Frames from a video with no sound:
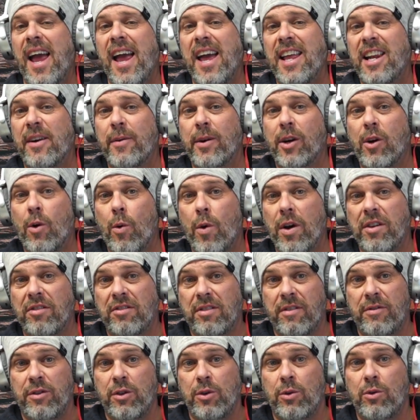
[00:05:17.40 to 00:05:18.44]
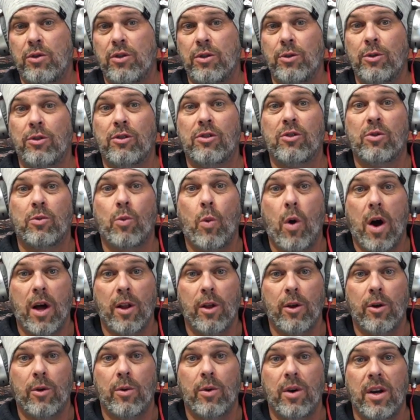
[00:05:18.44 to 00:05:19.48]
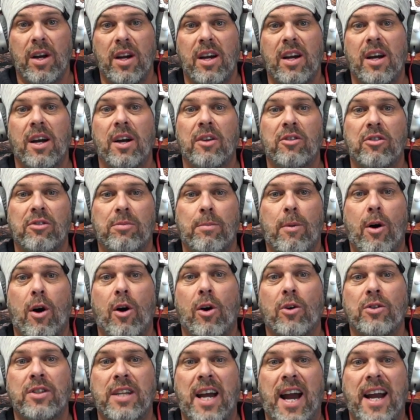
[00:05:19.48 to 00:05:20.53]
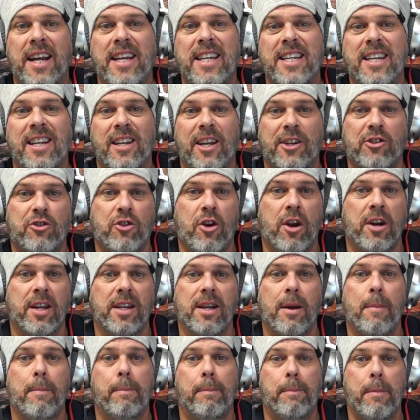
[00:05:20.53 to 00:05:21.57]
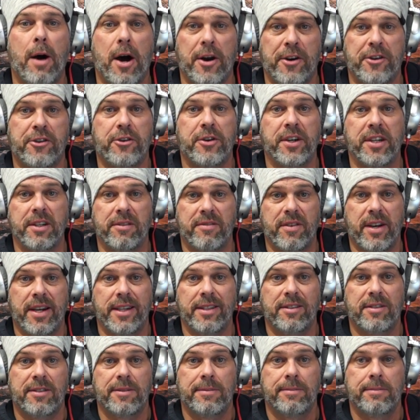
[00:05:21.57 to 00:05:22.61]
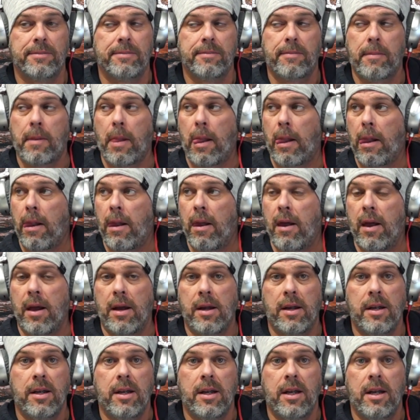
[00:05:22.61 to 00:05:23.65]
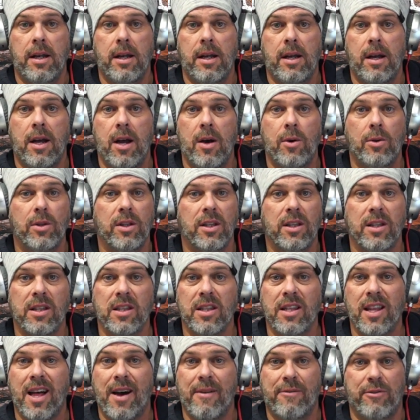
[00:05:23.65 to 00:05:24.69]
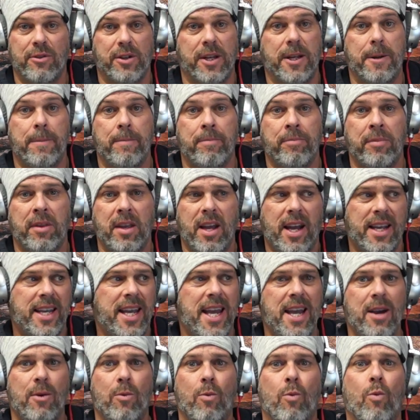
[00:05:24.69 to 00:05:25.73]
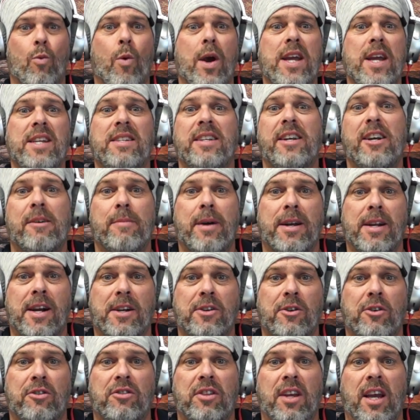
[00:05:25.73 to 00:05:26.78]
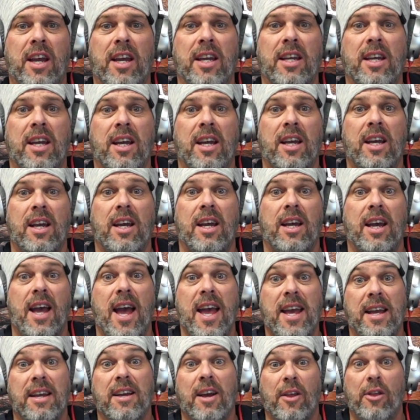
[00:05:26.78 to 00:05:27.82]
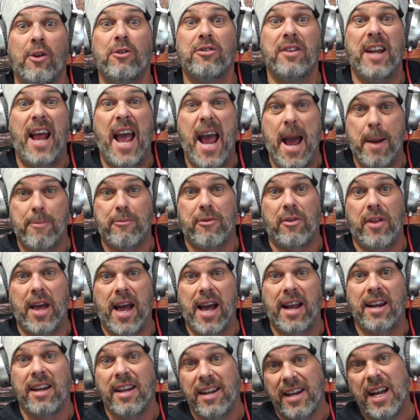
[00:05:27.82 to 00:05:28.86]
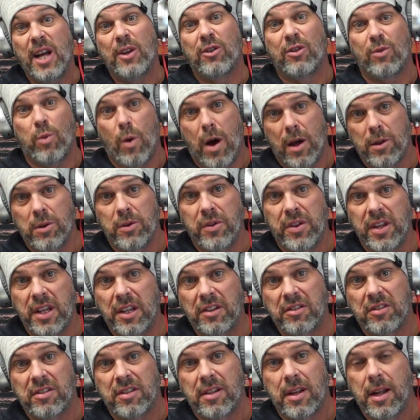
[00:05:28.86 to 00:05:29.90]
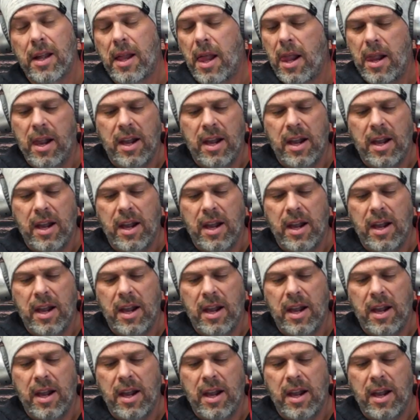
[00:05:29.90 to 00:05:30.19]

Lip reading: and a request of you to swallow a small, tiny electronic monitoring device. Oh, lovely. I can't wait to hear my doctor say, hey, there's an app for that. Now swallow this.